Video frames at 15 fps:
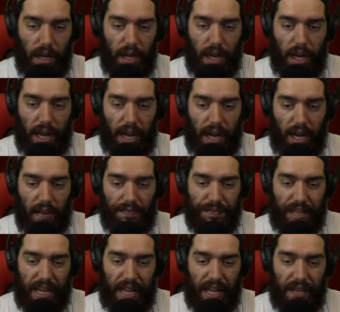And
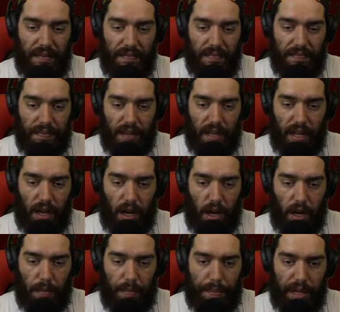then
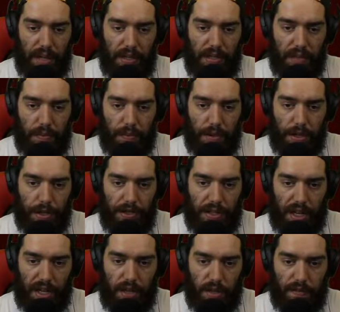our belt, we're
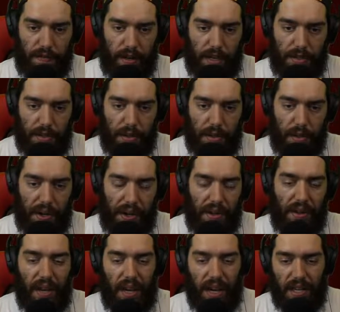using a Nosferatu
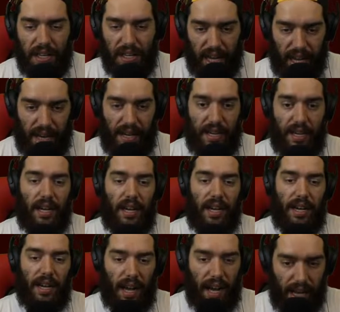coil. Again,
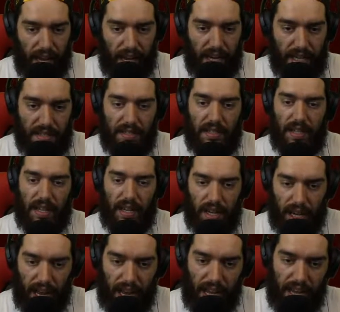IAS.
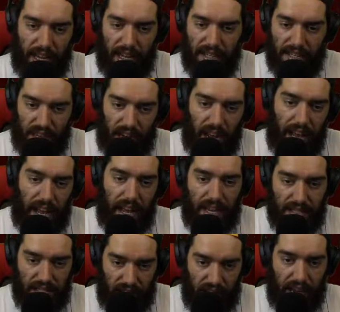IAS,
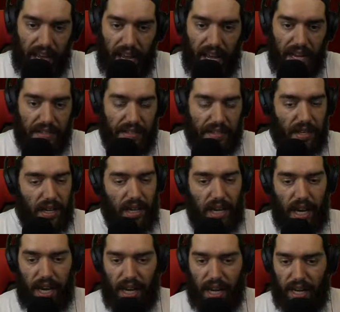IAS, IAS.
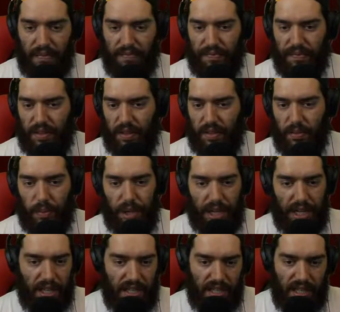We
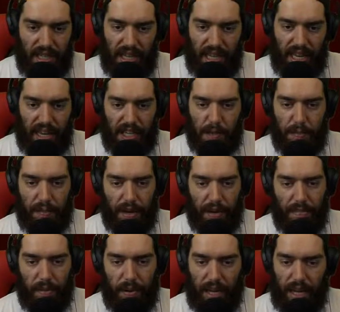needed to hit that next
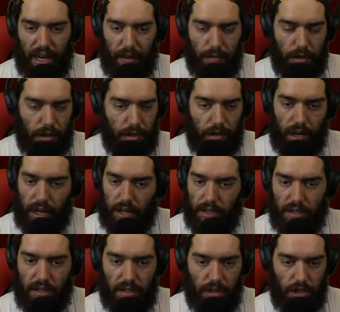breakpoint, and I'm just trying to
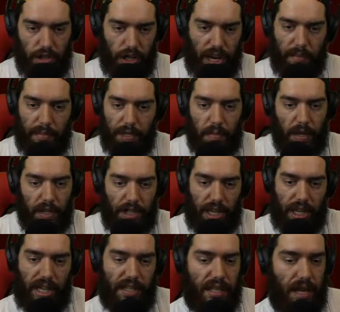jam as much
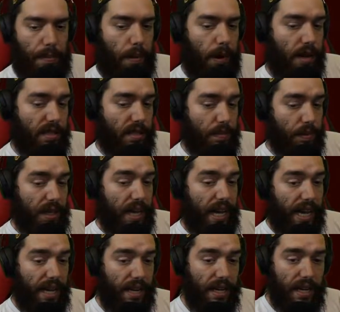in as I possibly
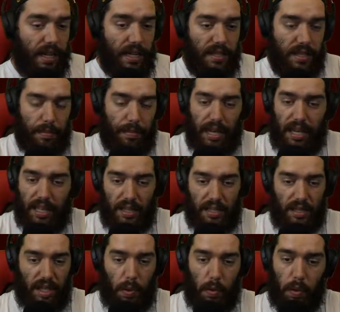can to make this
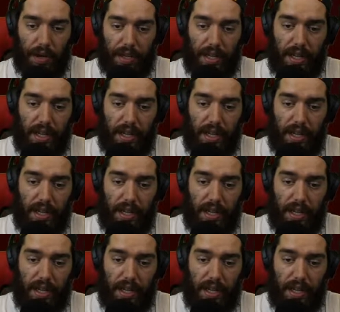thing work.